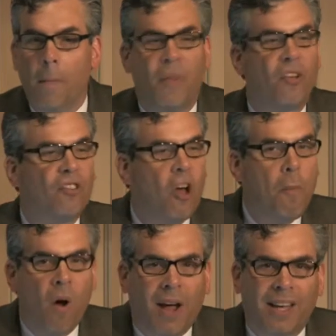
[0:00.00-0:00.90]
But there's
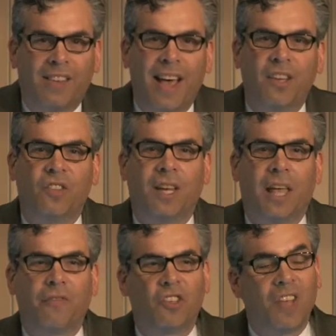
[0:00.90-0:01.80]
no market test
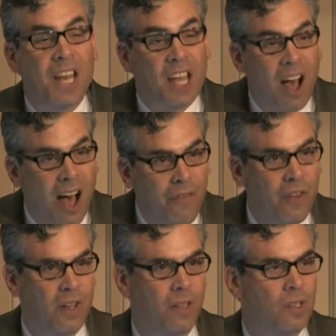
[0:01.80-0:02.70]
that gives us any
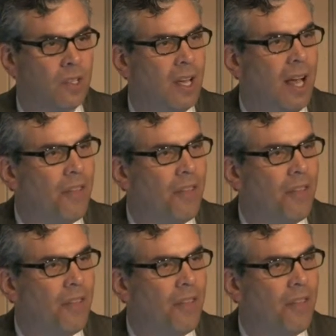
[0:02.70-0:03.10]
confidence